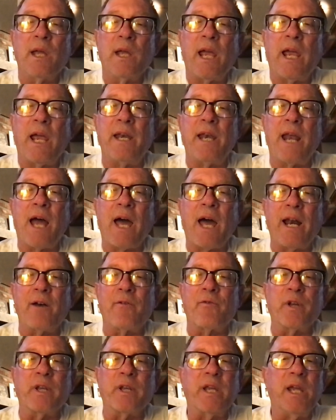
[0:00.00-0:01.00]
And not
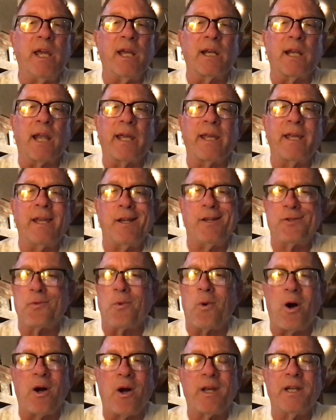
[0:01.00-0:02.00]
every kid, kids
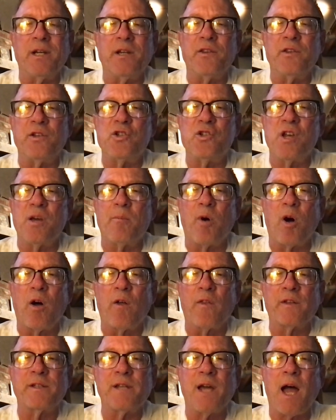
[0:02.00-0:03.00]
walk into the gym all
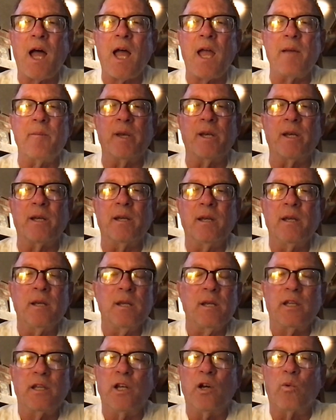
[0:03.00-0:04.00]
the time, and
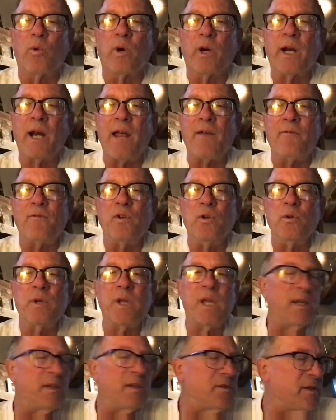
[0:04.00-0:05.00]
we're going to have new
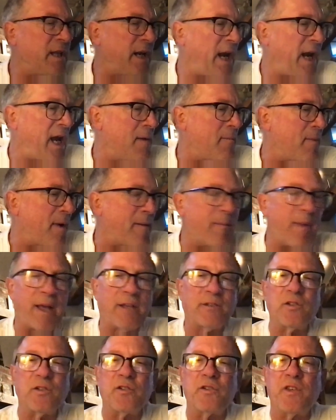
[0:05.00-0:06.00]
kids today, and my
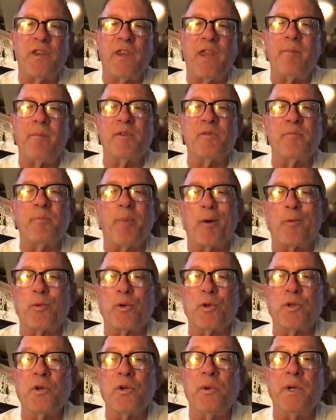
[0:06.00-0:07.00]
message to them is, bud,
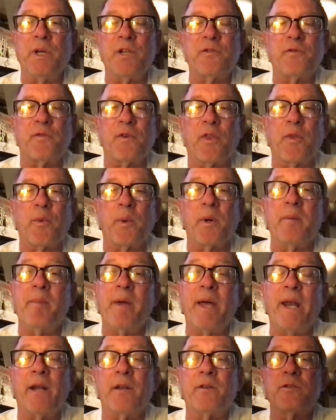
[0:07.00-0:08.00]
we're doing this for 3
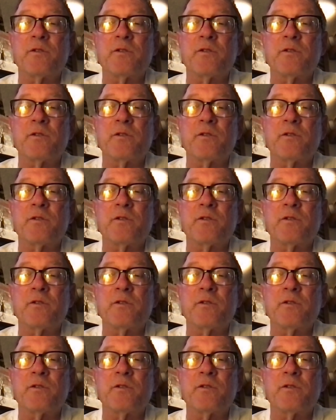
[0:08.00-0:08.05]
minutes.